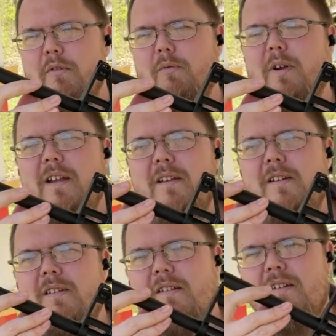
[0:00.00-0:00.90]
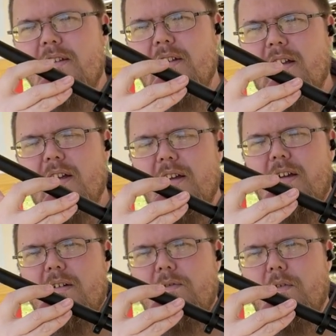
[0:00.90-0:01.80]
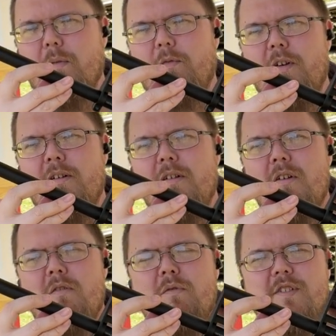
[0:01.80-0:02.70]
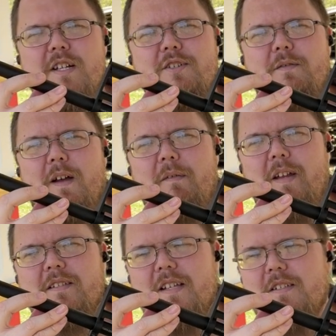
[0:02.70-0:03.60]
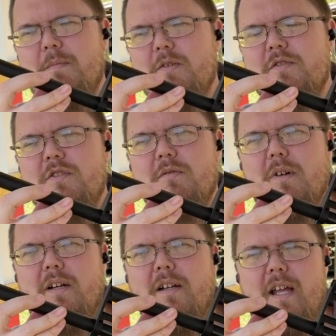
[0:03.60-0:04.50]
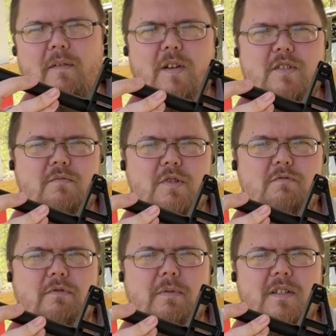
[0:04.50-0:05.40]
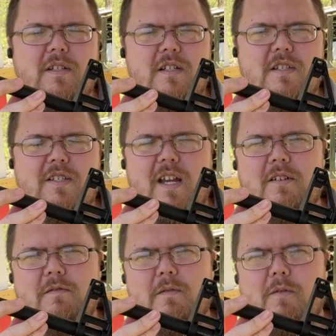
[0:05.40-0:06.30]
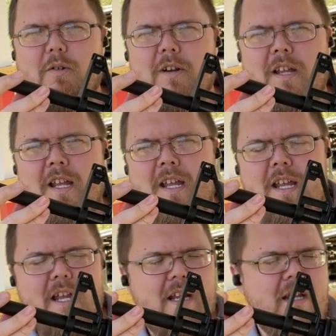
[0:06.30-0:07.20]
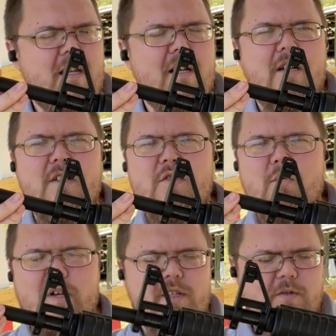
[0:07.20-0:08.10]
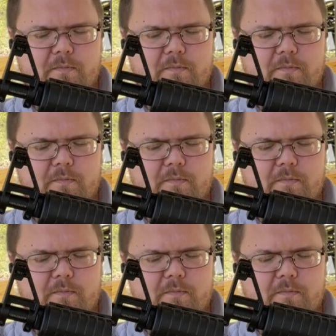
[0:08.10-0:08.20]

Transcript: thread uh, for up front was actually 5 eighths as opposed to uh, half inch, which would be is standard for any uh, 22.